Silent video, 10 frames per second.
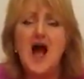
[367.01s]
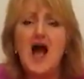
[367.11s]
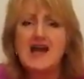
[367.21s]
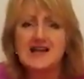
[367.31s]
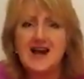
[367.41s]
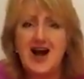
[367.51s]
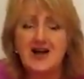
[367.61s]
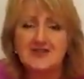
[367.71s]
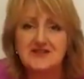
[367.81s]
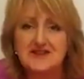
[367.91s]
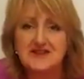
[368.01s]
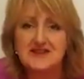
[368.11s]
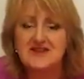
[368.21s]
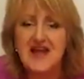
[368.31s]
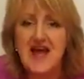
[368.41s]
Bear. I
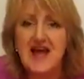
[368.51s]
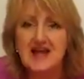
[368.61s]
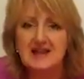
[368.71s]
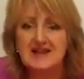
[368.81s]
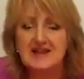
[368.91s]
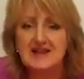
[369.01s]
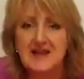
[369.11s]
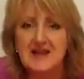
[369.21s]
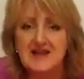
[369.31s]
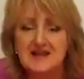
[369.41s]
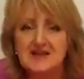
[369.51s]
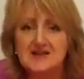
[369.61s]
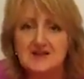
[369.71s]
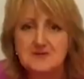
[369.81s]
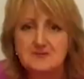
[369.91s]
can't stand
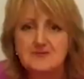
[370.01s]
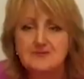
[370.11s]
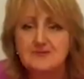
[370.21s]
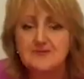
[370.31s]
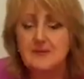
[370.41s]
this.